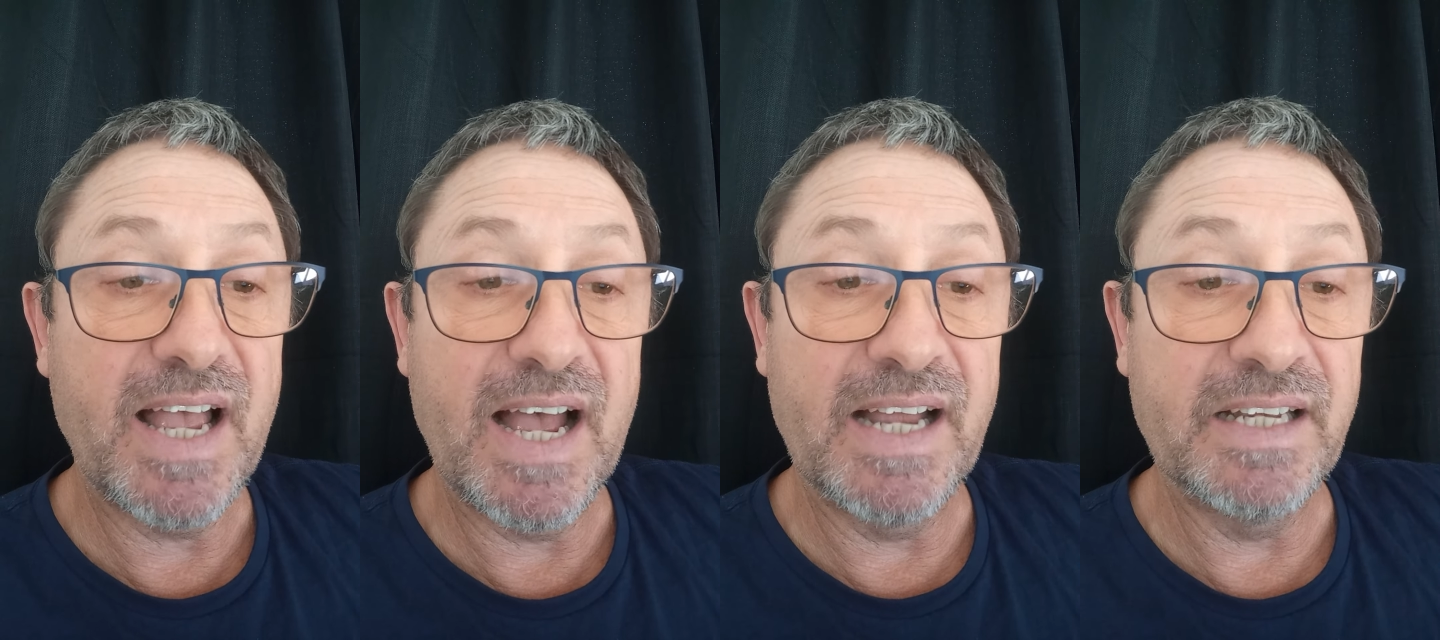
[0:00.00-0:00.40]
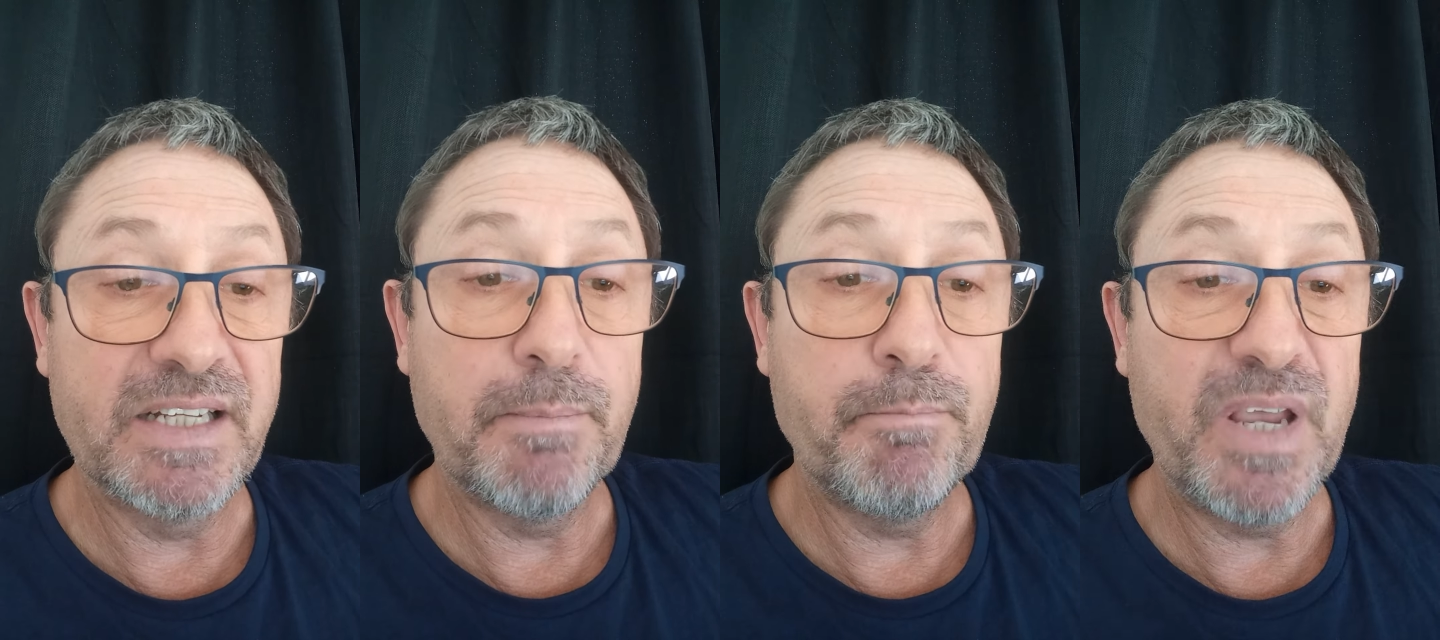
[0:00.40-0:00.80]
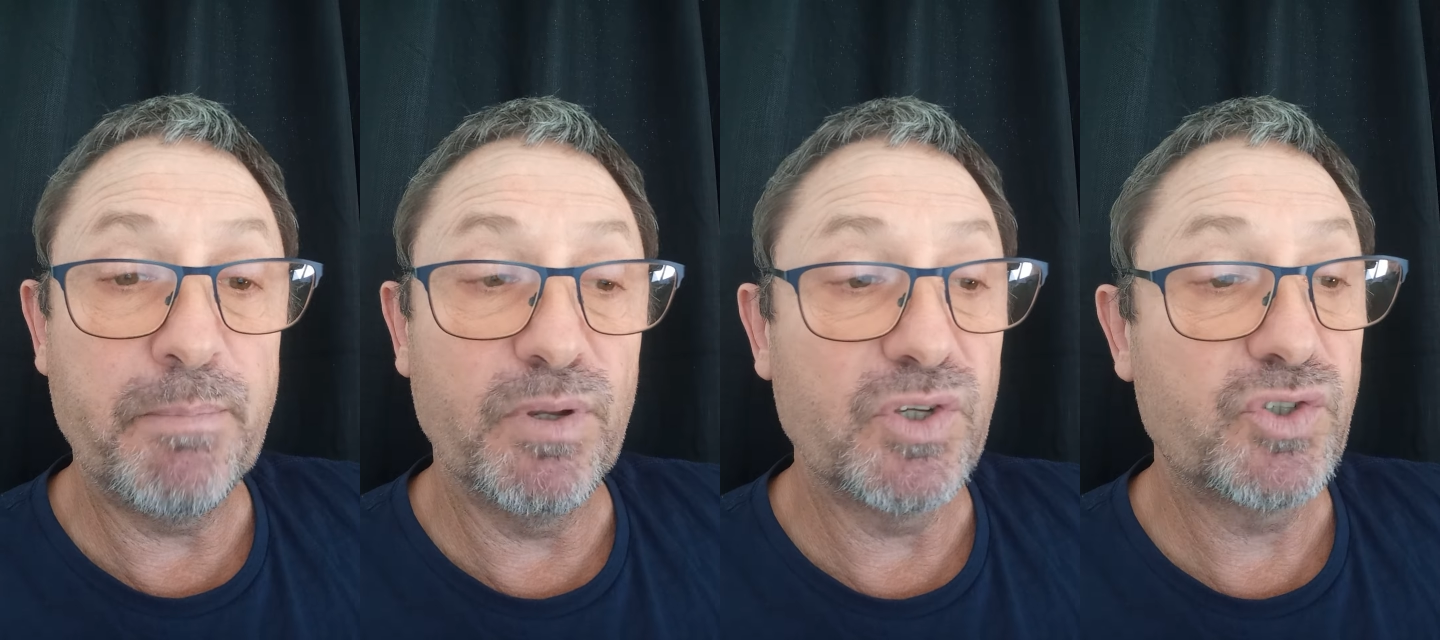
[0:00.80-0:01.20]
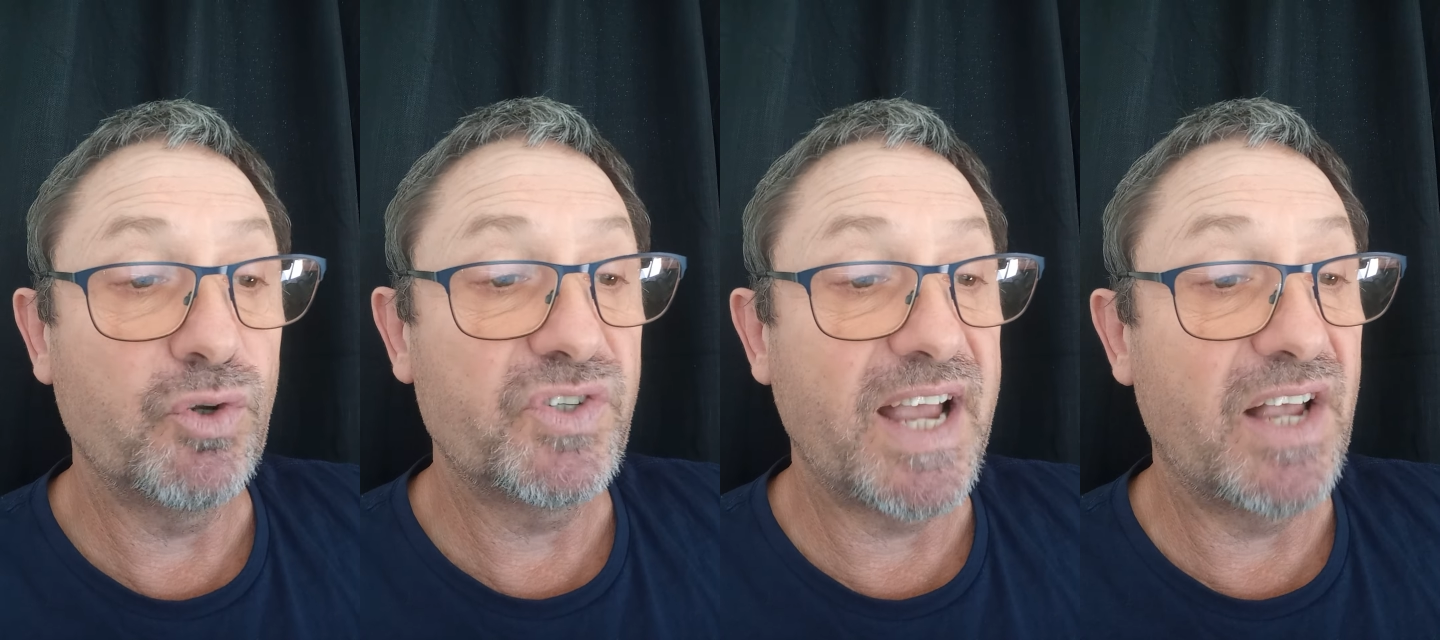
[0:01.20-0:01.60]
and people
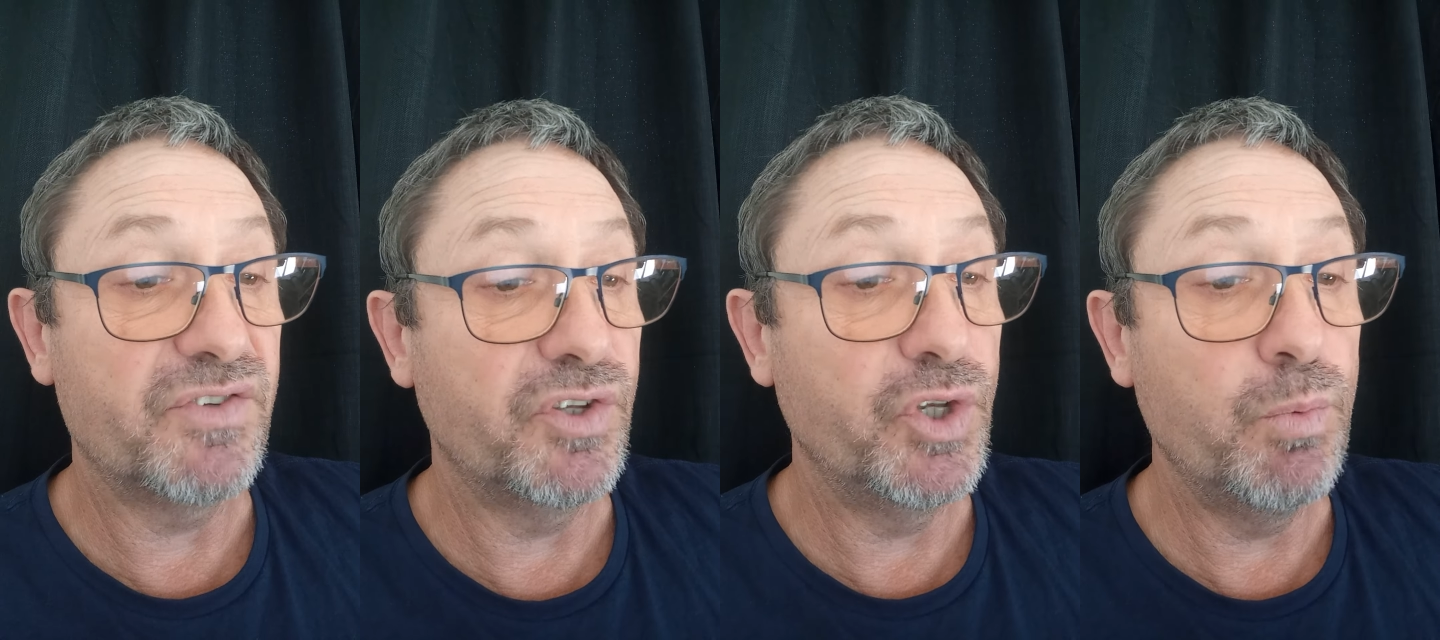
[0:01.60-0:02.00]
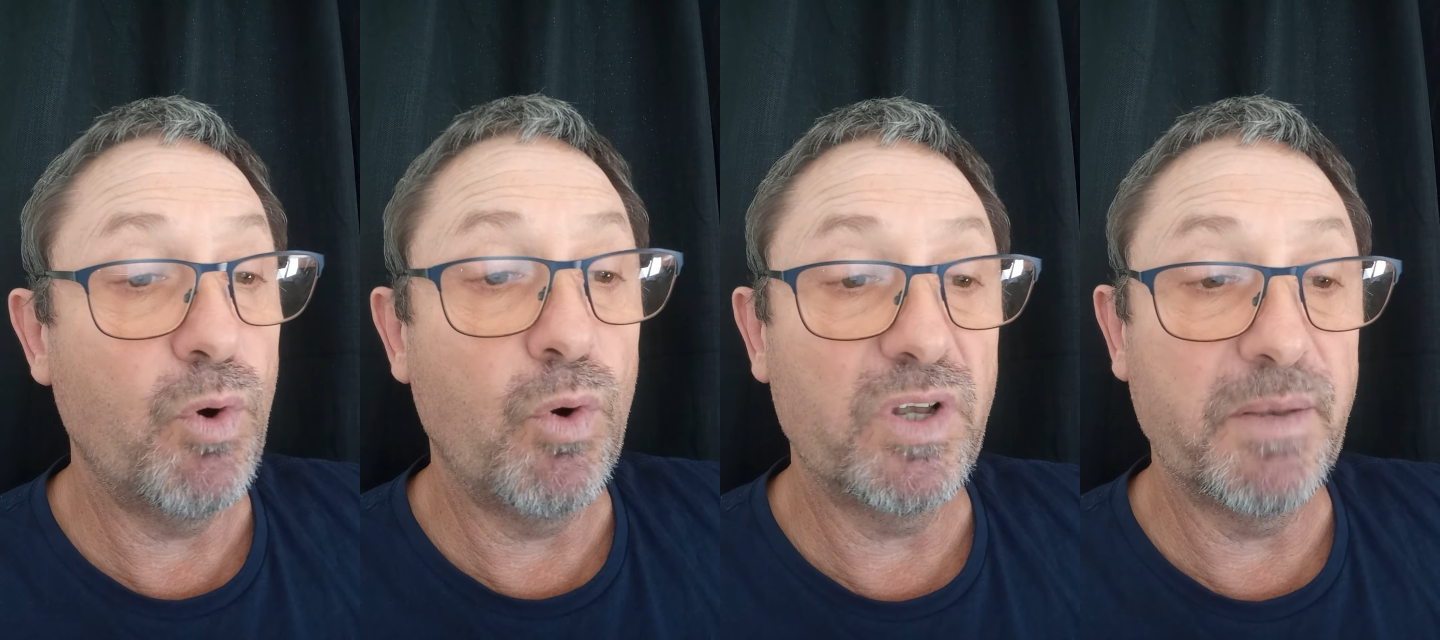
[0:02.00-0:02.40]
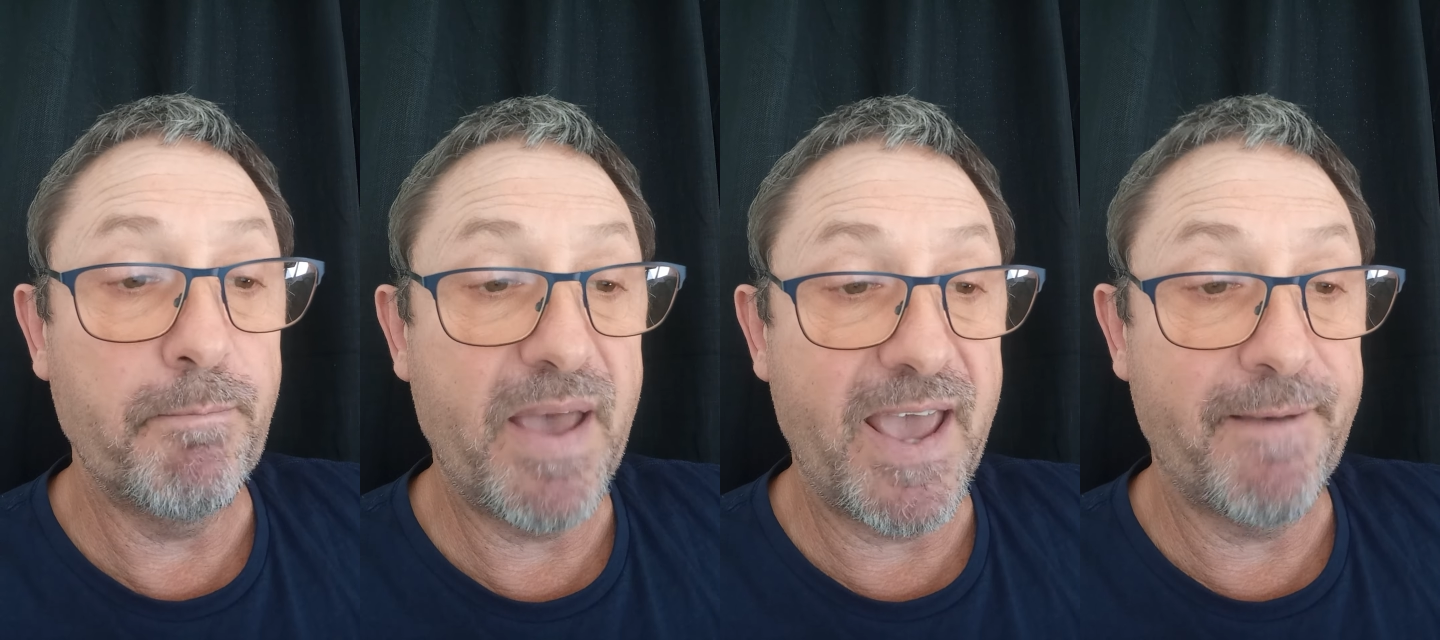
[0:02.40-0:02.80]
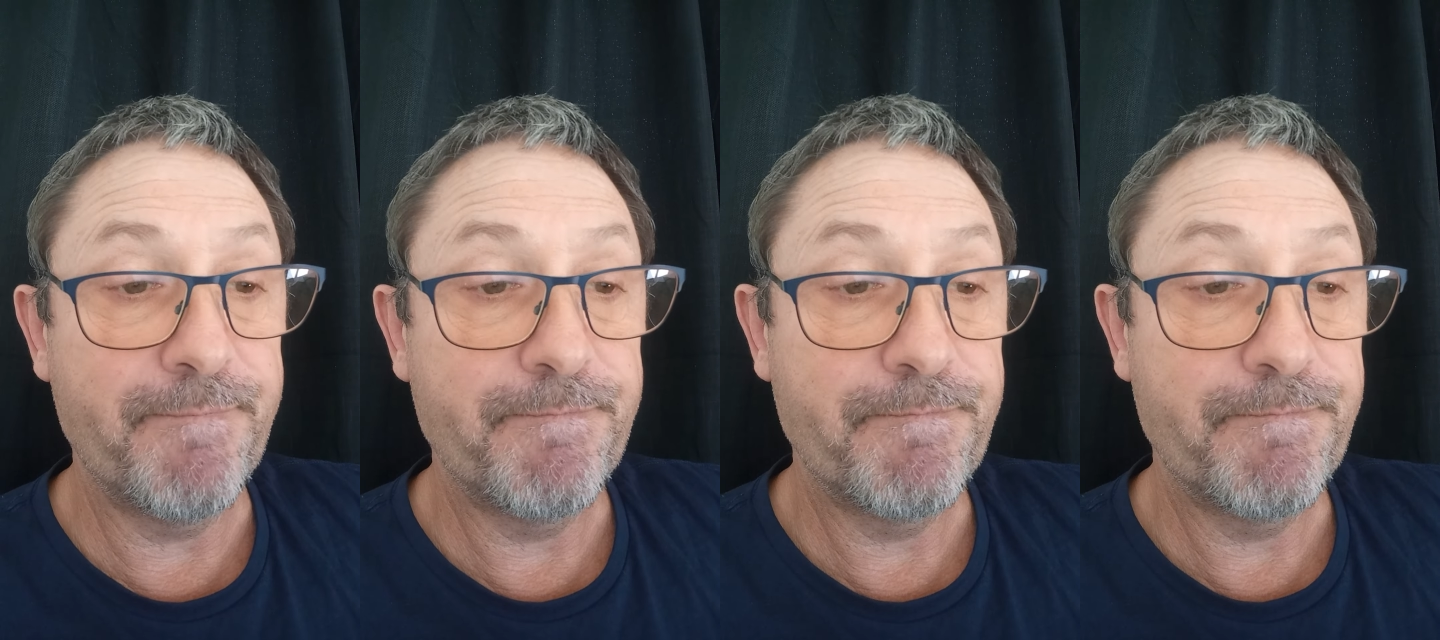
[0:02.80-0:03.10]
such as the new Auckland Mayor